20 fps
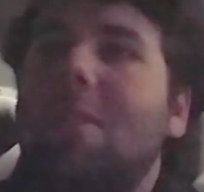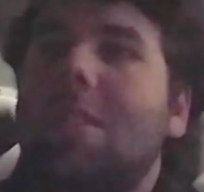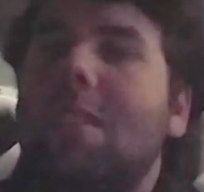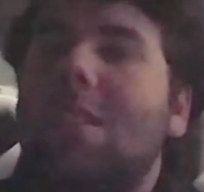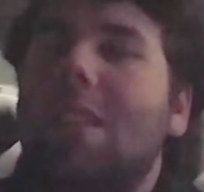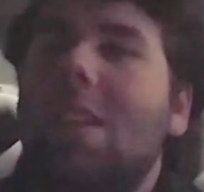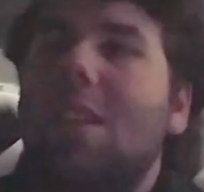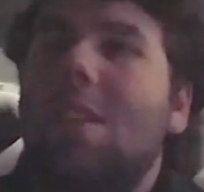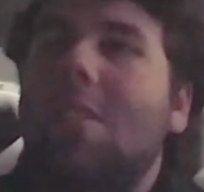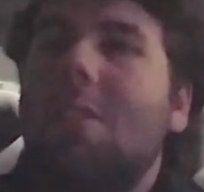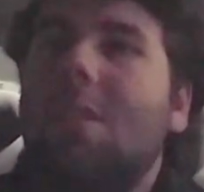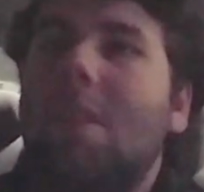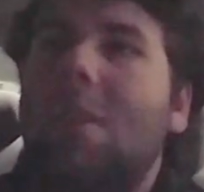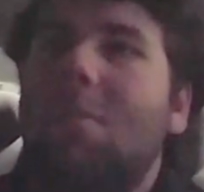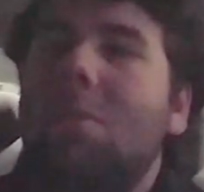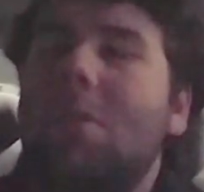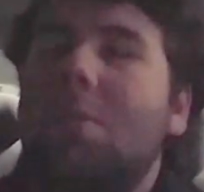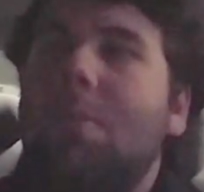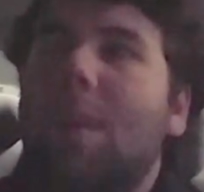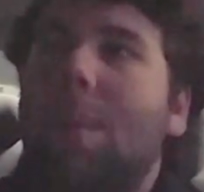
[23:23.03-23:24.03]
seeing her
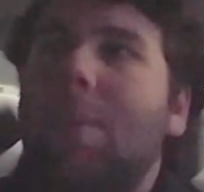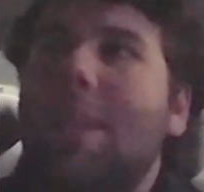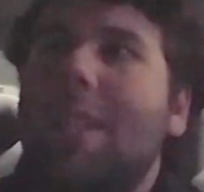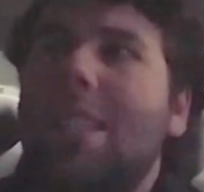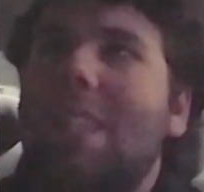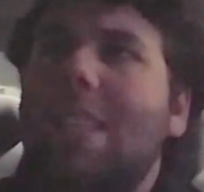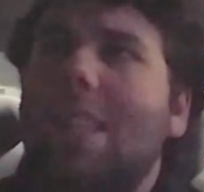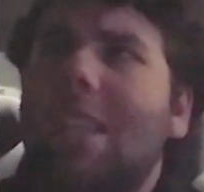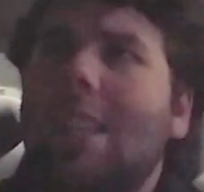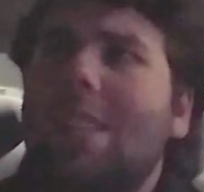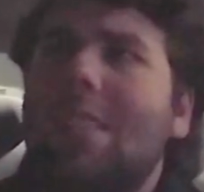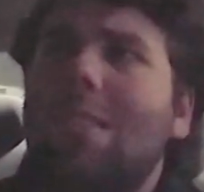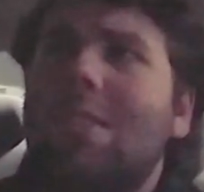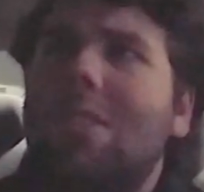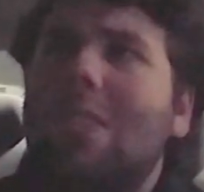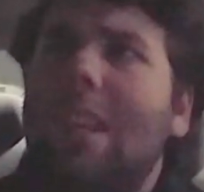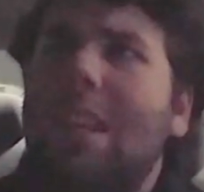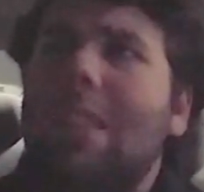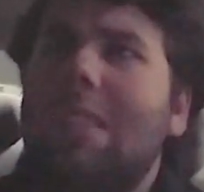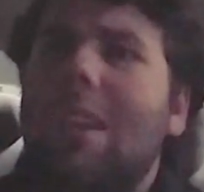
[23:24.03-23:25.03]
in was probably Texas
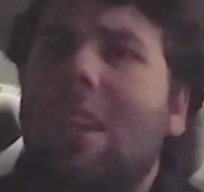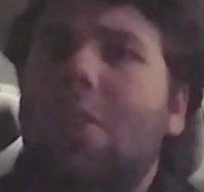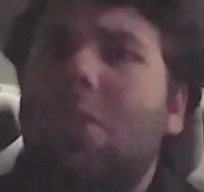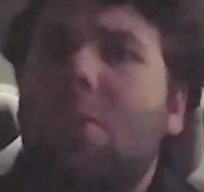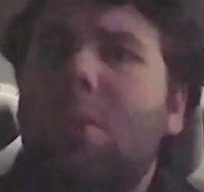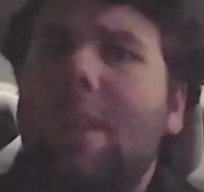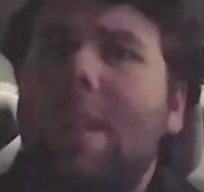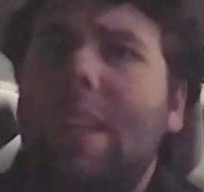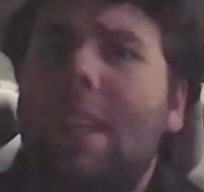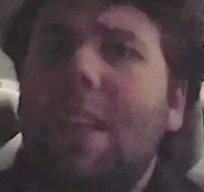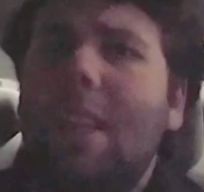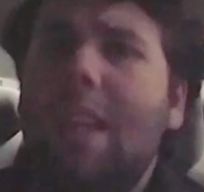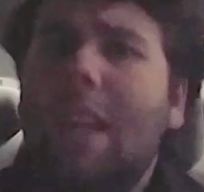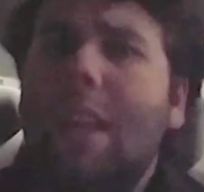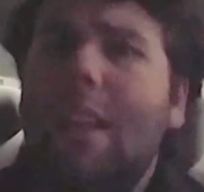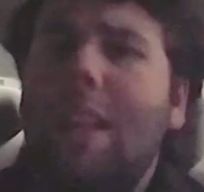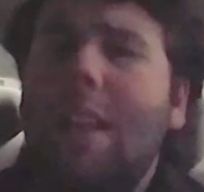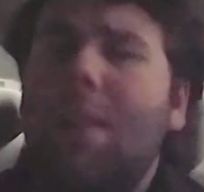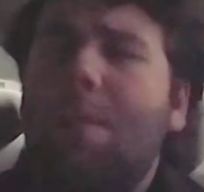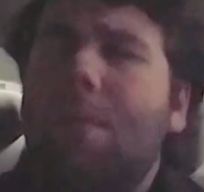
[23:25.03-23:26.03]
Chainsaw 3D,
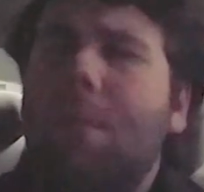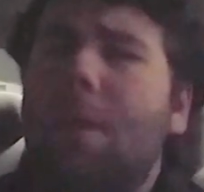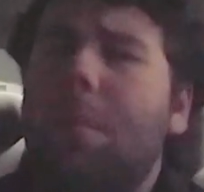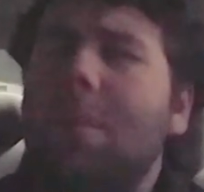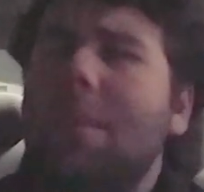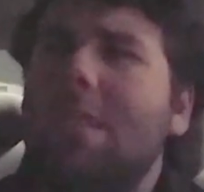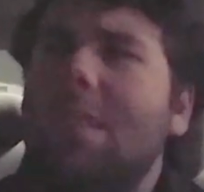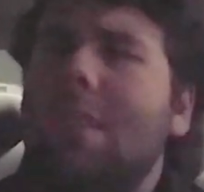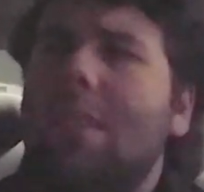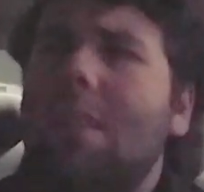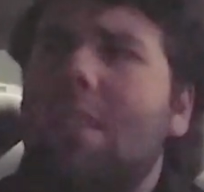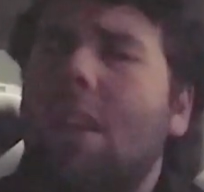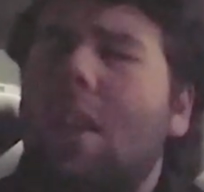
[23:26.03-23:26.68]
and that film was.